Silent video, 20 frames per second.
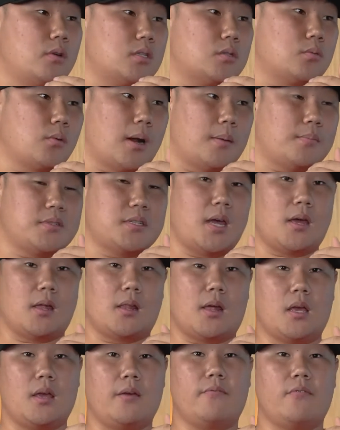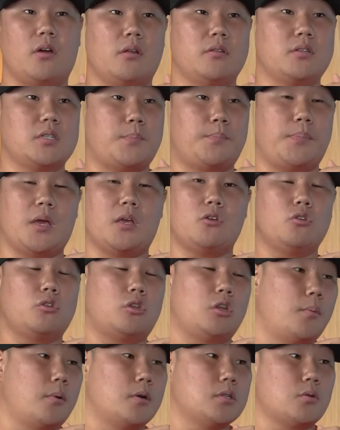That's what I'm saying. Like if all these big
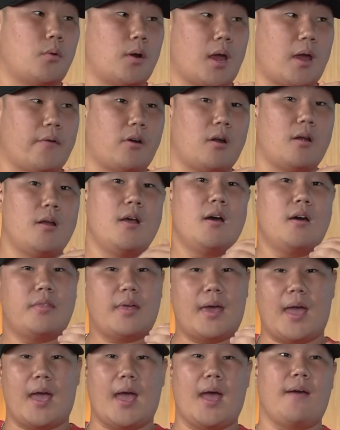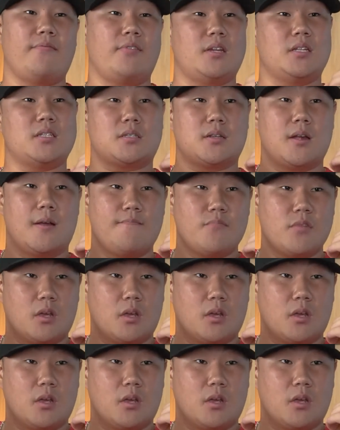YouTubers or whatever, they have these